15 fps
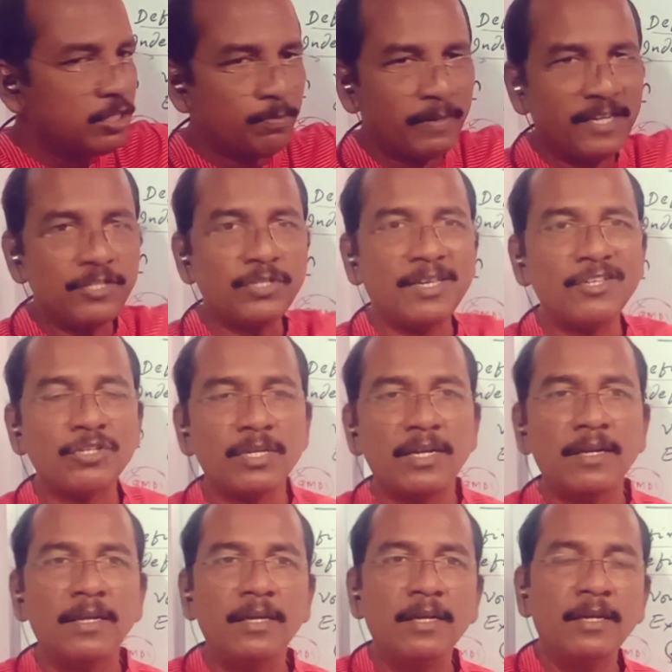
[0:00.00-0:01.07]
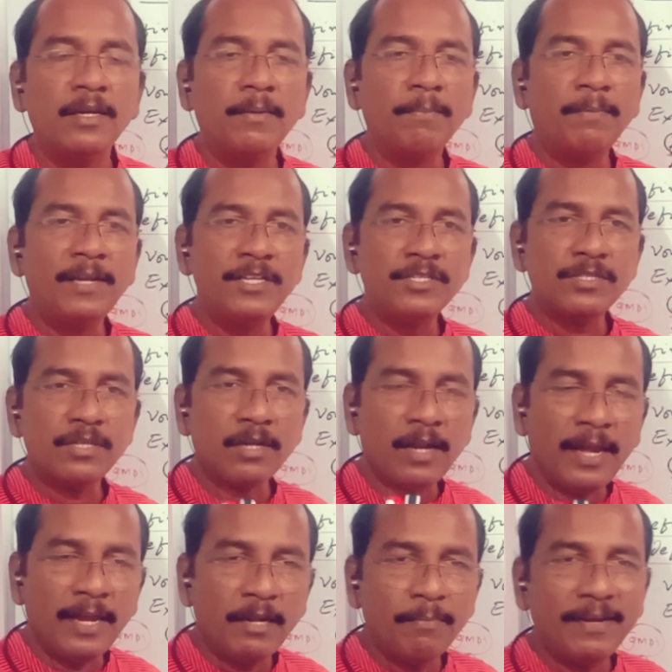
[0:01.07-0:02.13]
Sn. Please
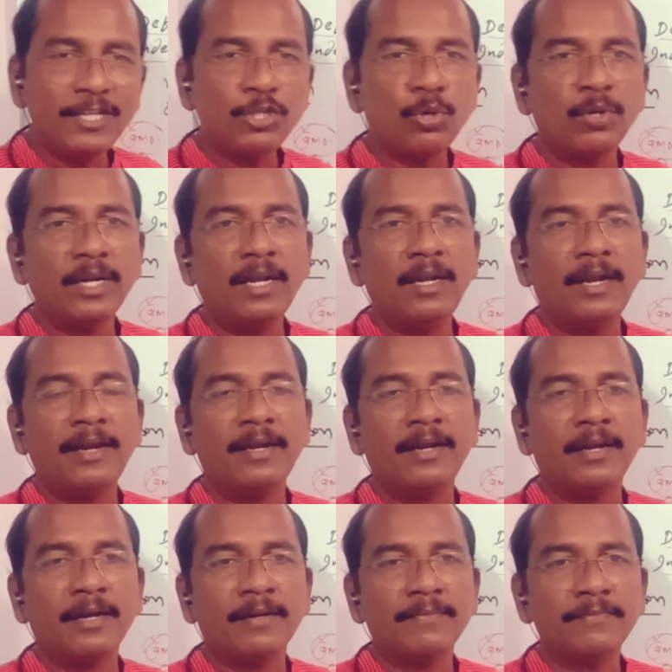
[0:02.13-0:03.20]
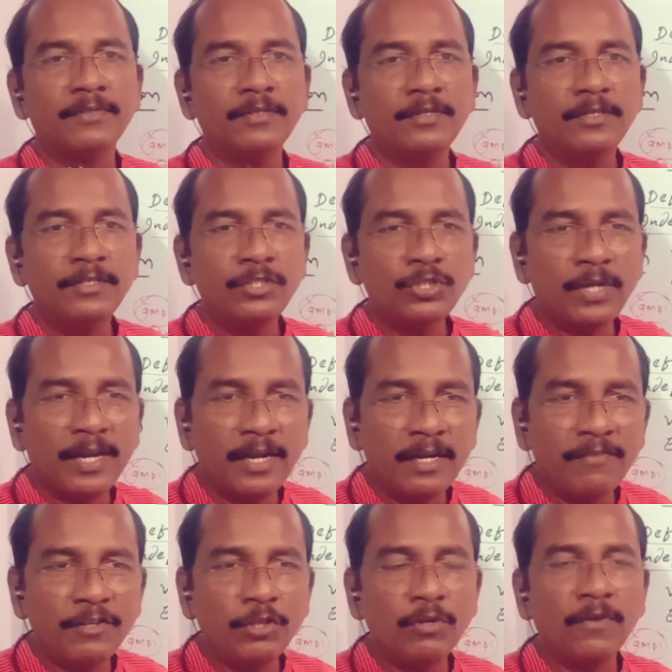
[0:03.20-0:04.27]
like my channel and share
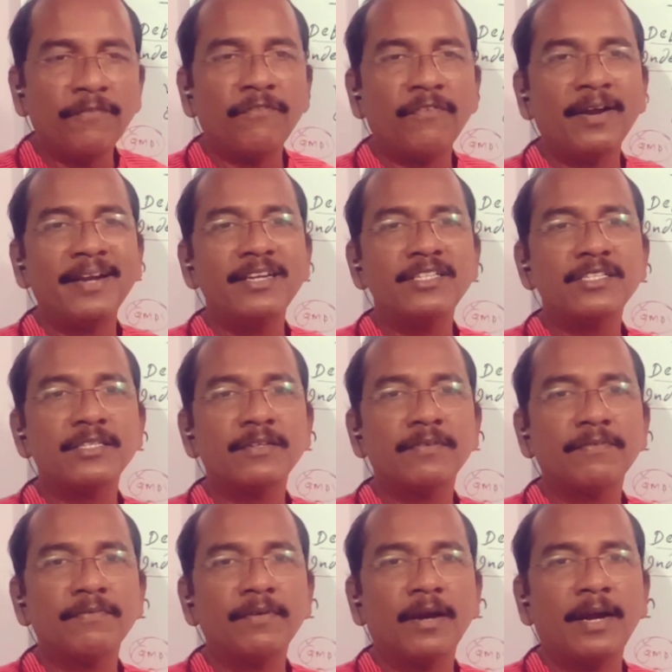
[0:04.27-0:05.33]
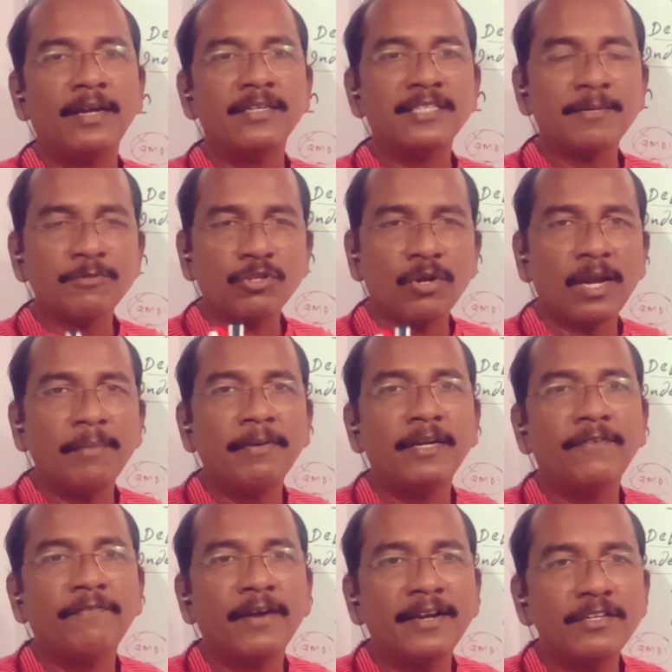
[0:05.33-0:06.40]
it with your friends and subscribe
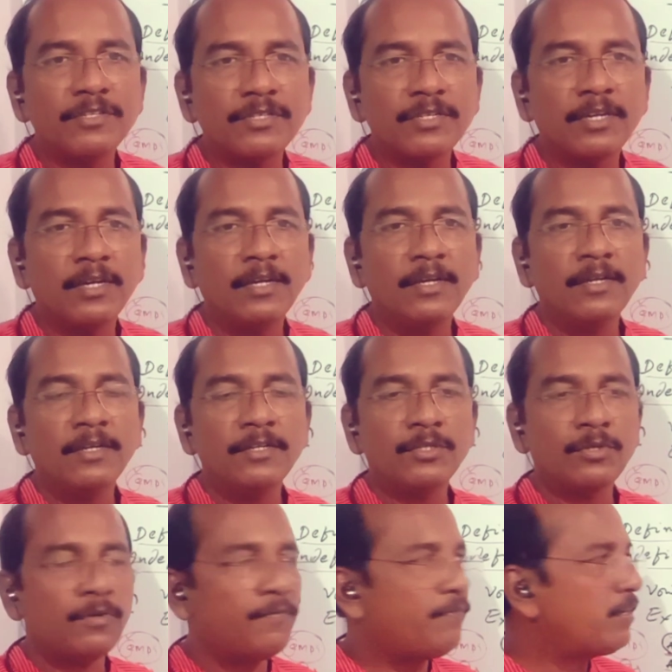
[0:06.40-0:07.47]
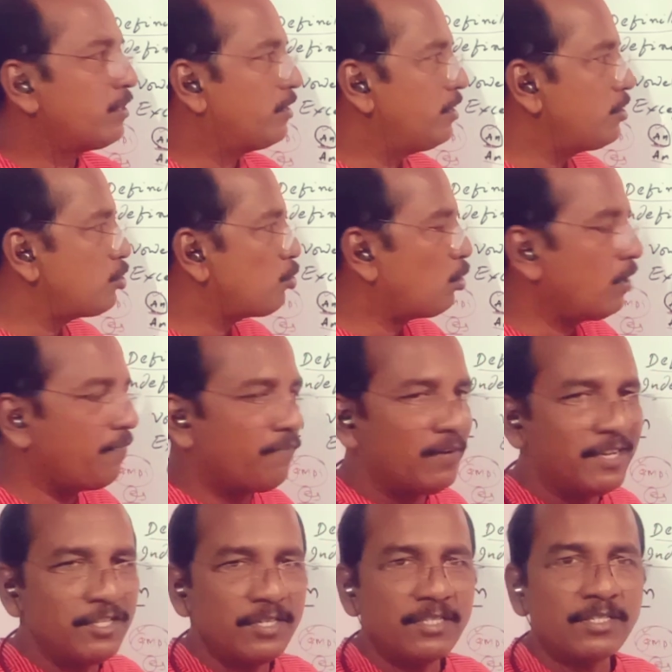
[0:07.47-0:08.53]
it, friends. So for this sort of
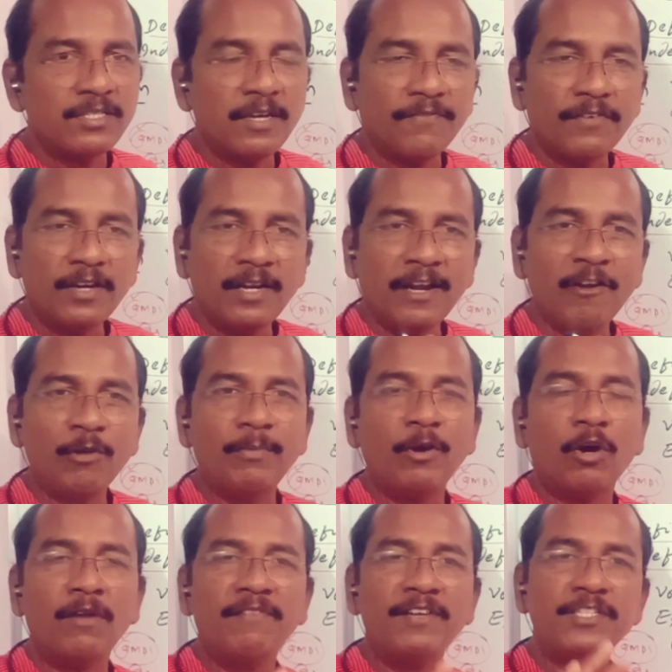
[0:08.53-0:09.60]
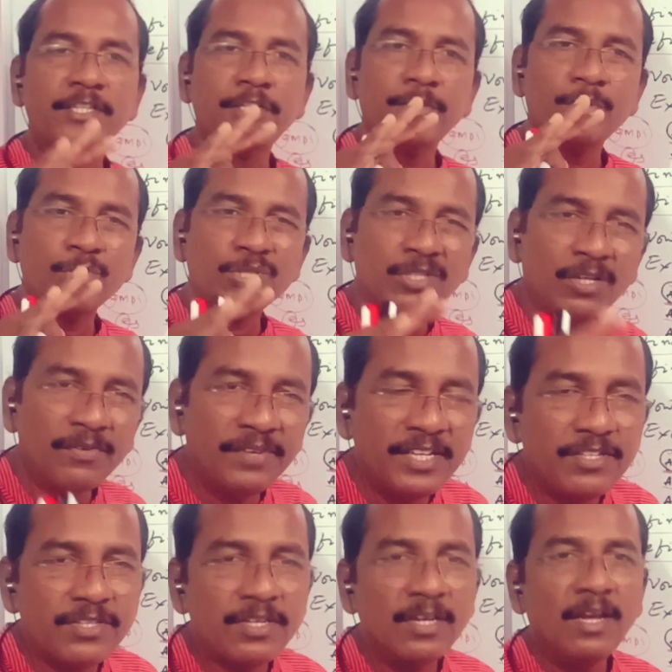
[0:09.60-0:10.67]
lessons, definitely I will be always at your
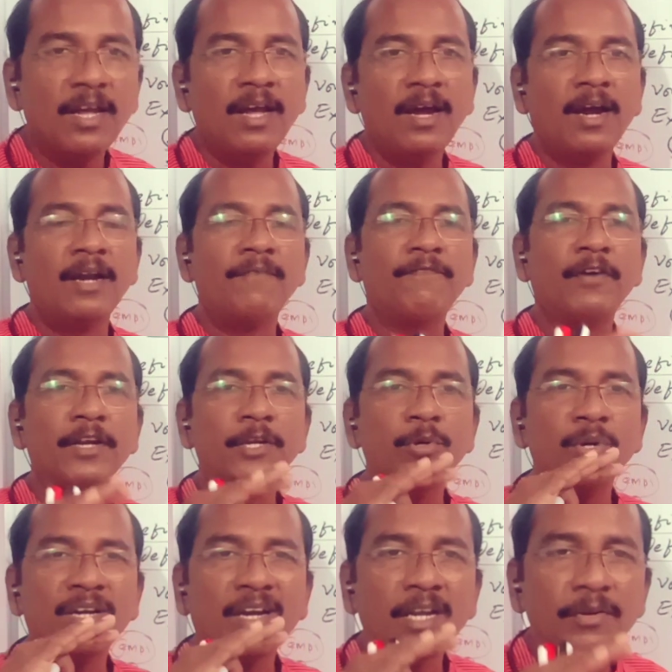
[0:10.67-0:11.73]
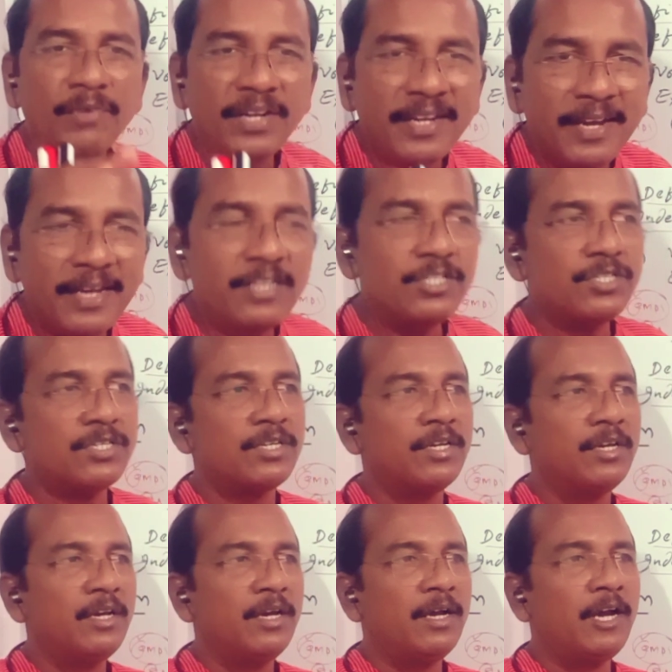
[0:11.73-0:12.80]
service, and for your convenience,
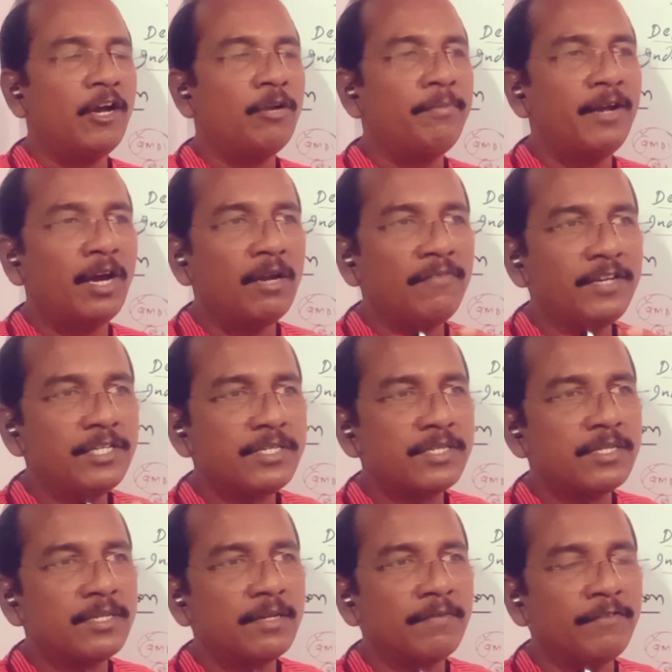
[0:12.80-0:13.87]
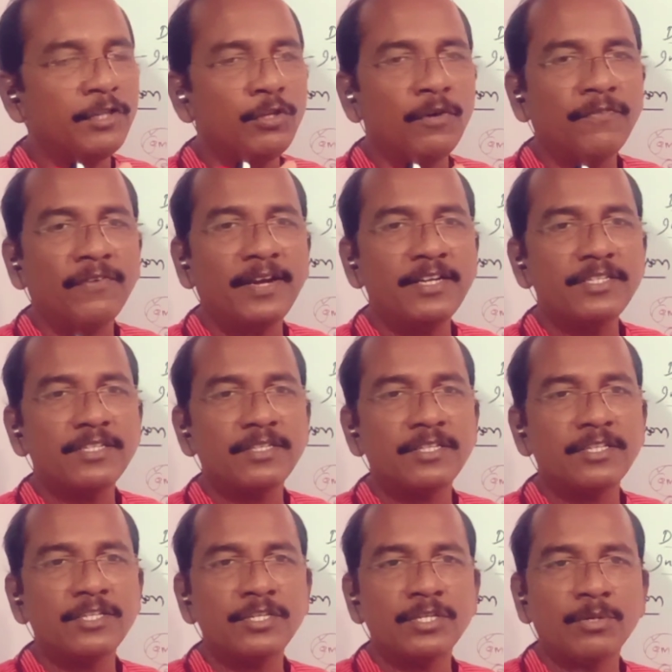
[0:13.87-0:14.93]
I will be always with you, friends.
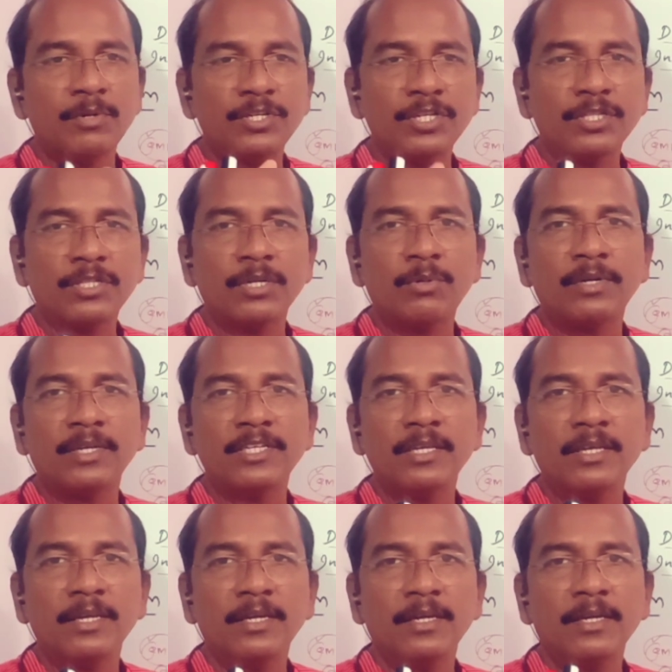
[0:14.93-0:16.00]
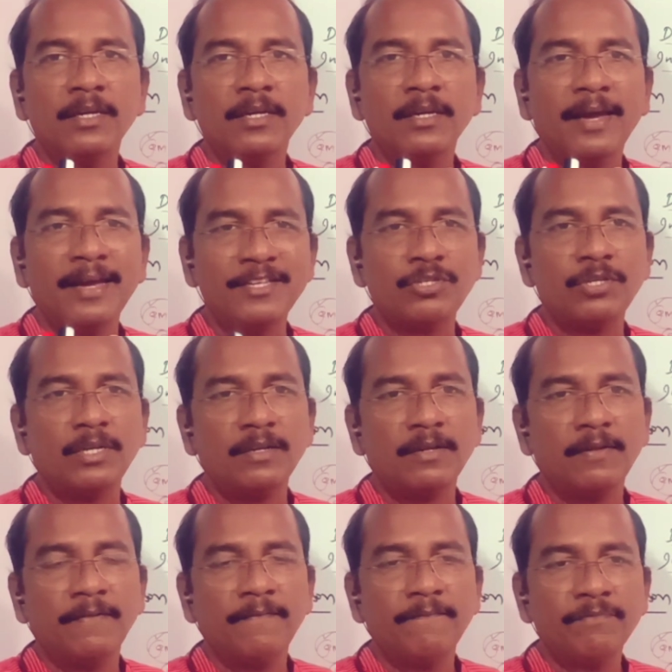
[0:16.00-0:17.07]
This is your Chittaluri Sn.
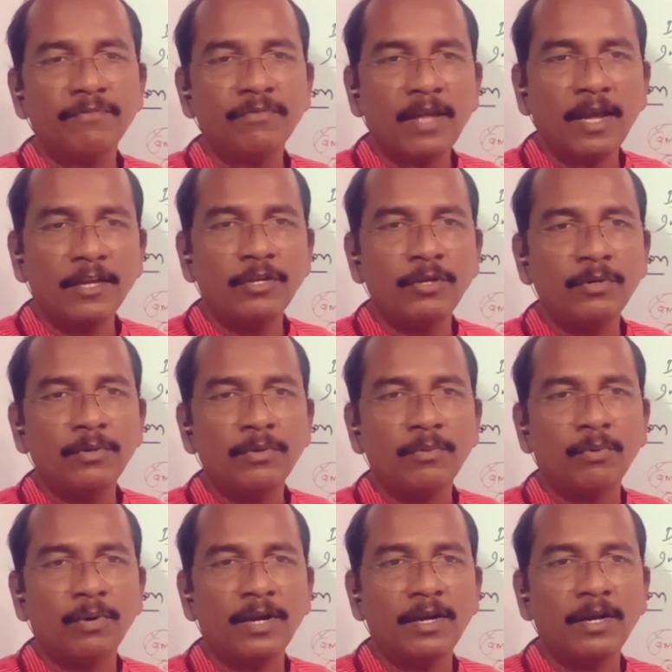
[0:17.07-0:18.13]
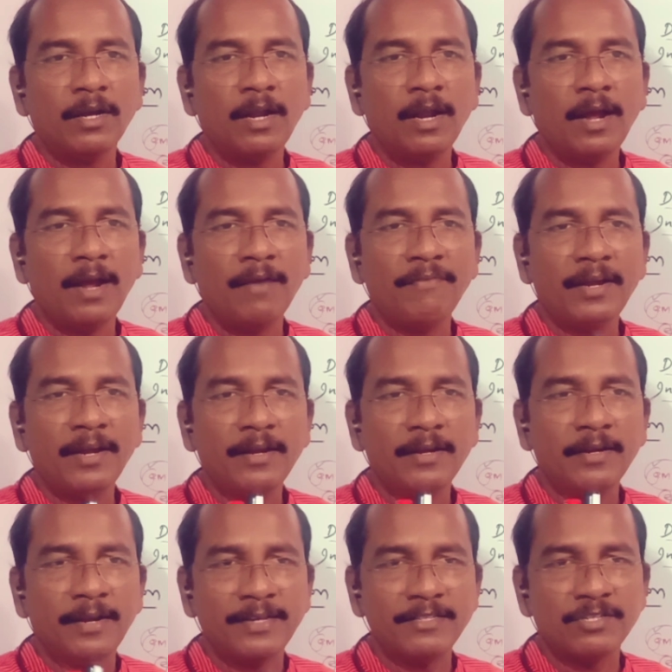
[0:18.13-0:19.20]
Thank you, one and all. Have a
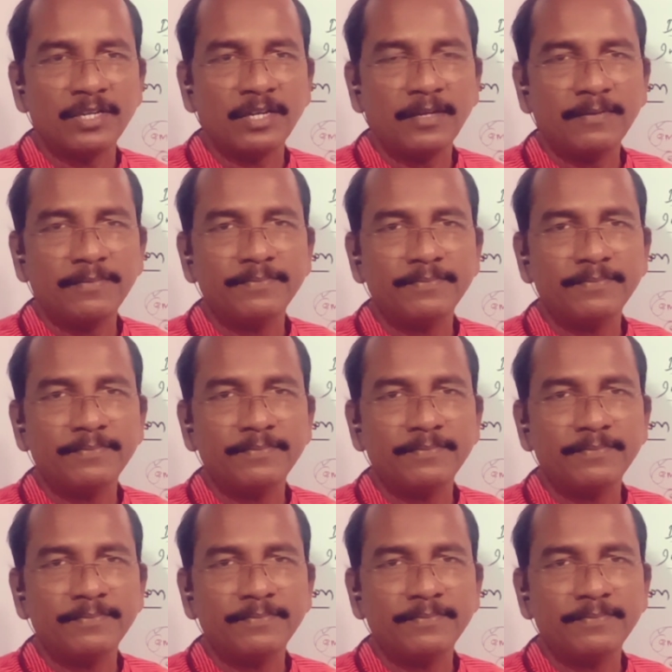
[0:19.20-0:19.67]
nice day.